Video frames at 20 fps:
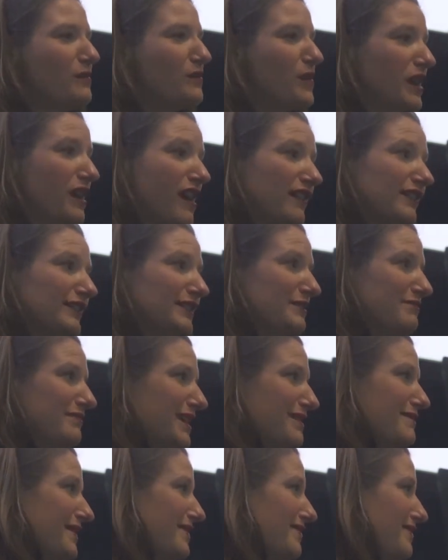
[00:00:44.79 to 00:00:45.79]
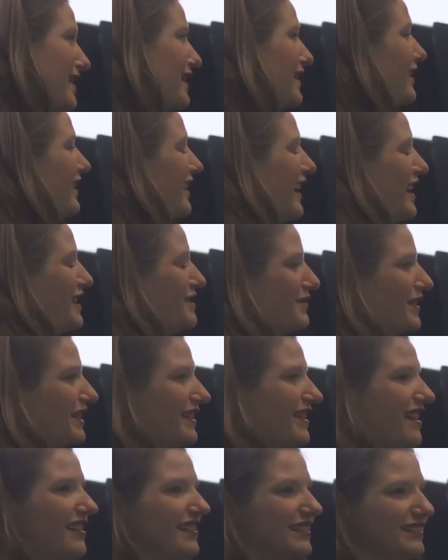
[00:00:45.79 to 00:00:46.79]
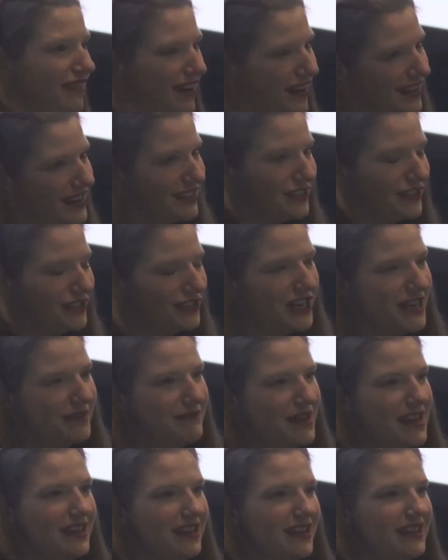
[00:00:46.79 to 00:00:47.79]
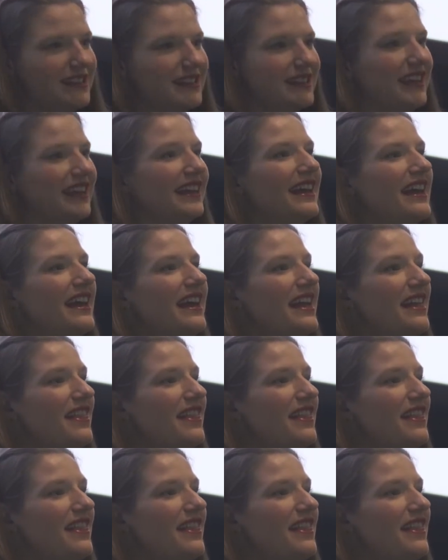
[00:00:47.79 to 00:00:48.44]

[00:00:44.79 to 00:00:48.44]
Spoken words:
one called Don't Make Me Think and one called Rocket Surgery Made Easy,